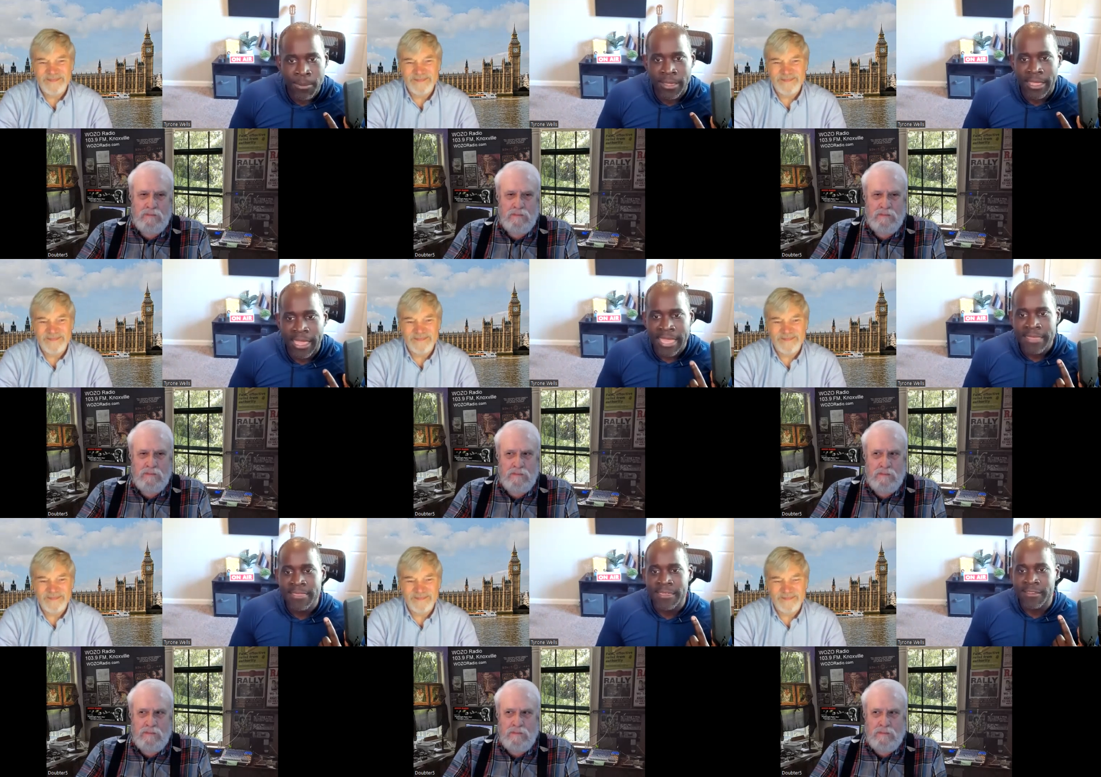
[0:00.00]
Speaker 1: but
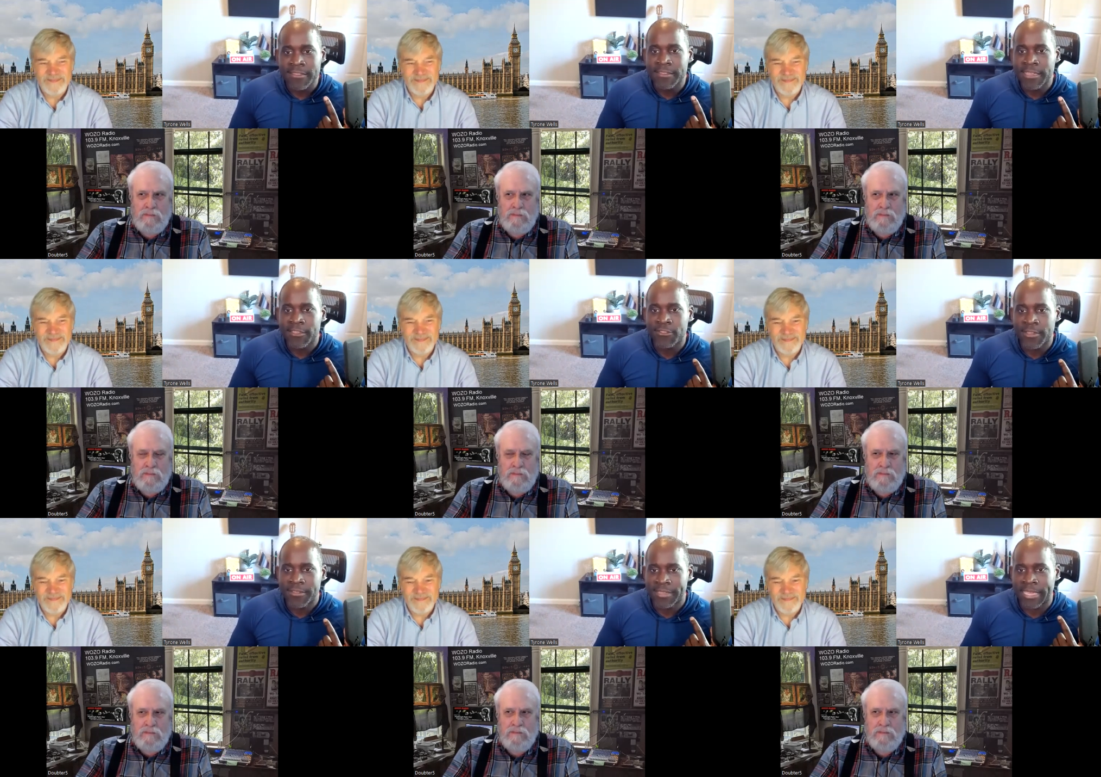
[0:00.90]
atheist is
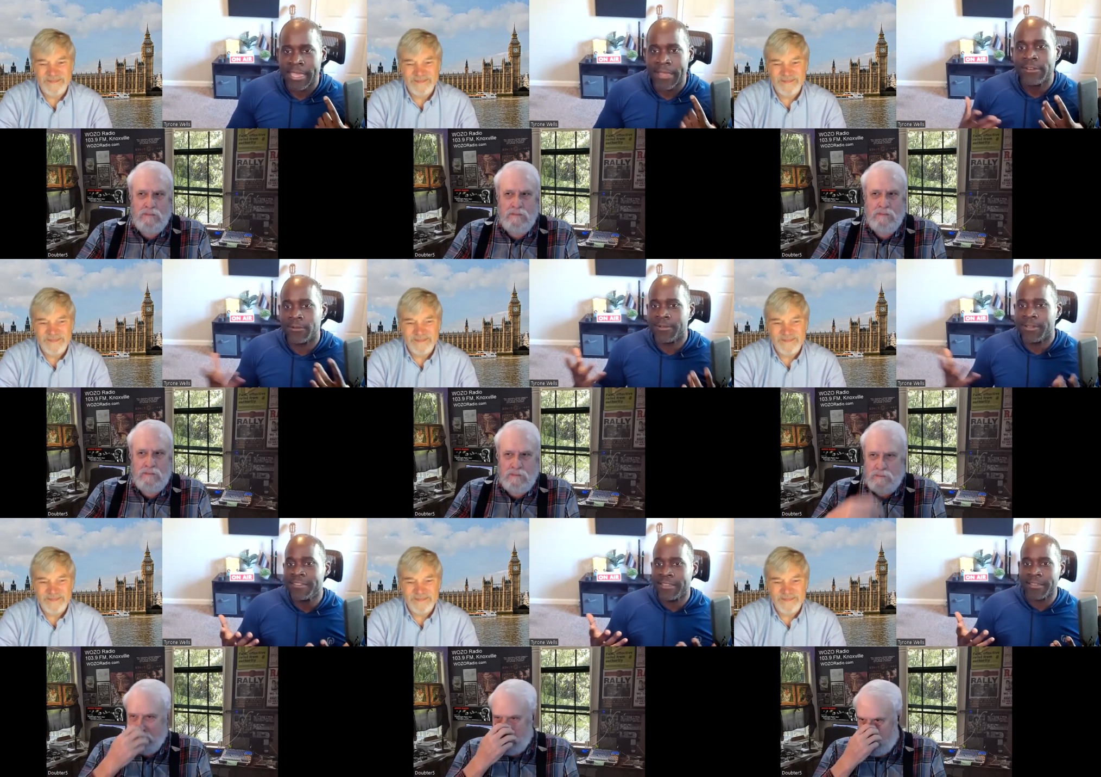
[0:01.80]
just a
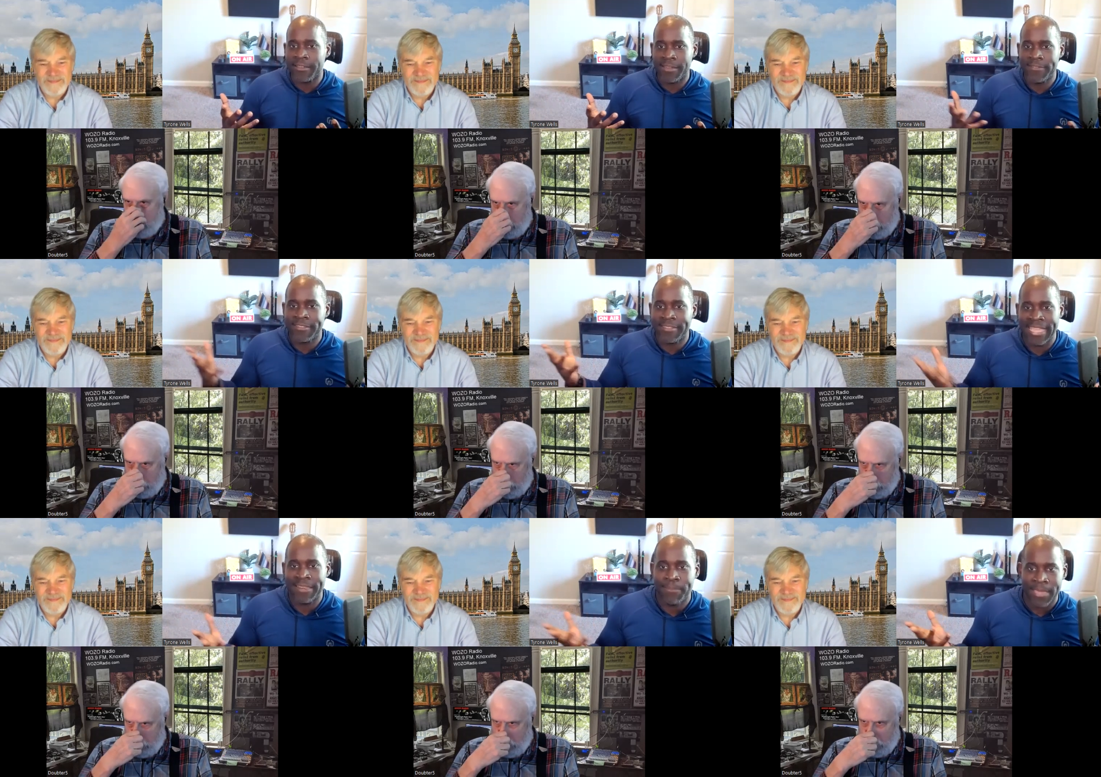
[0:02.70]
characteristic of a
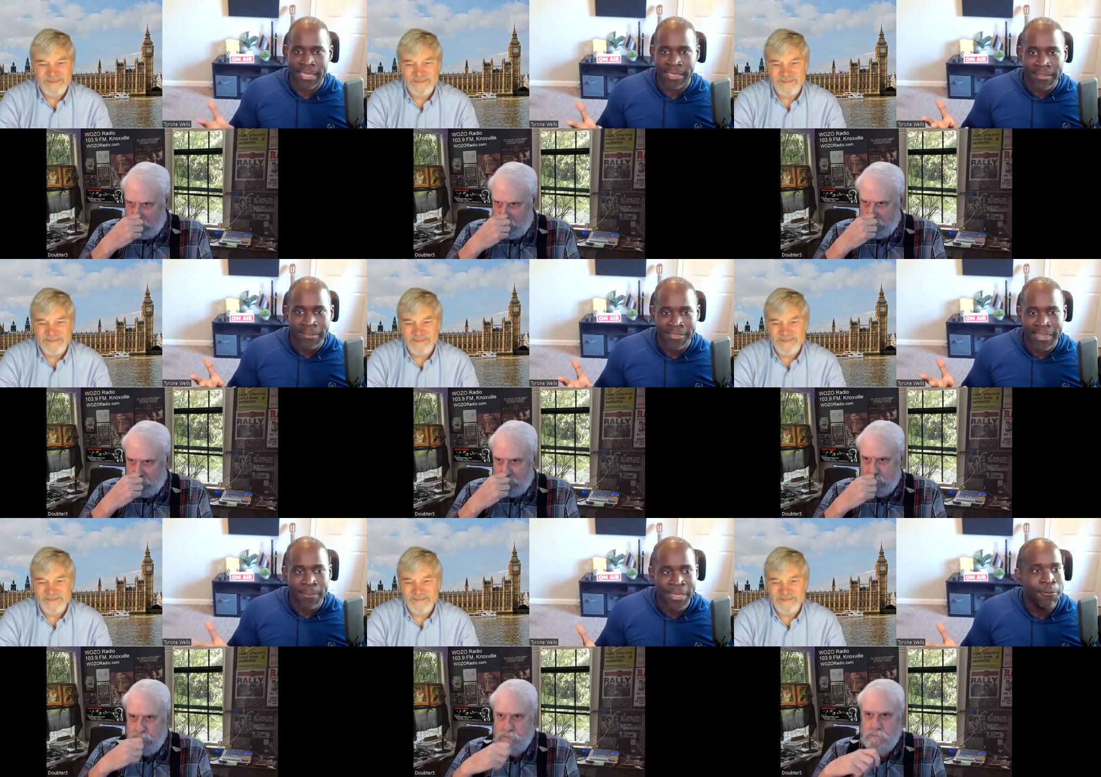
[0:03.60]
state of being
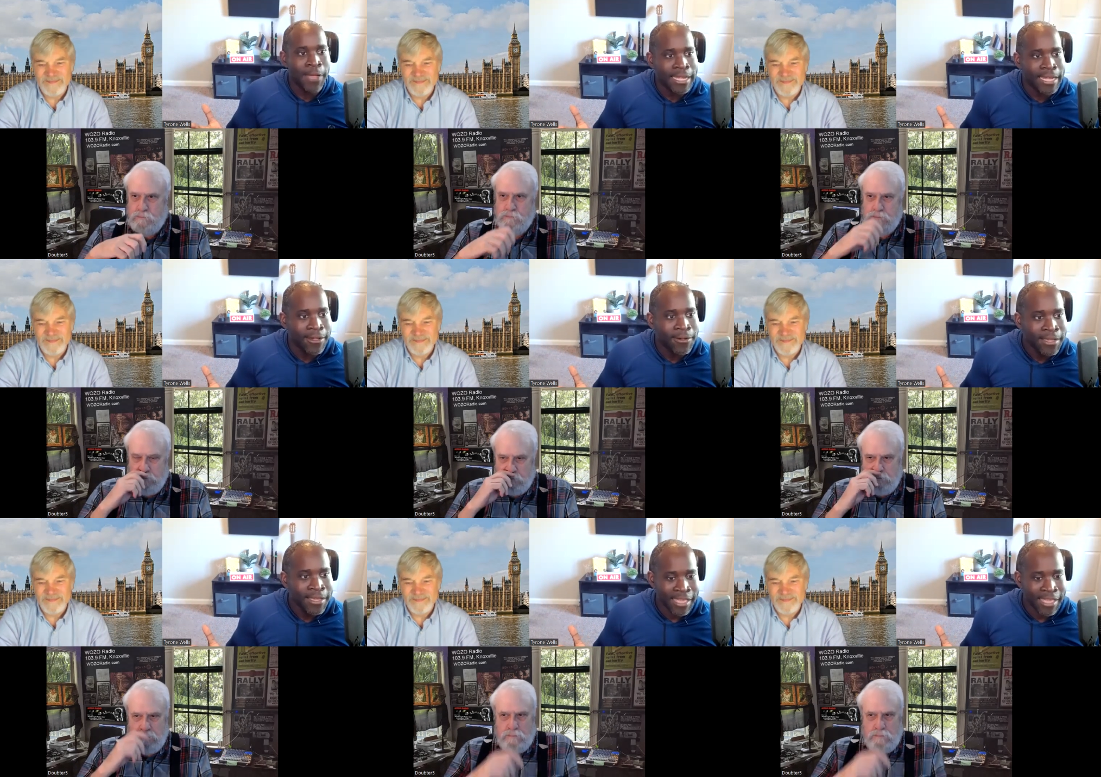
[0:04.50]
that I'm in right now.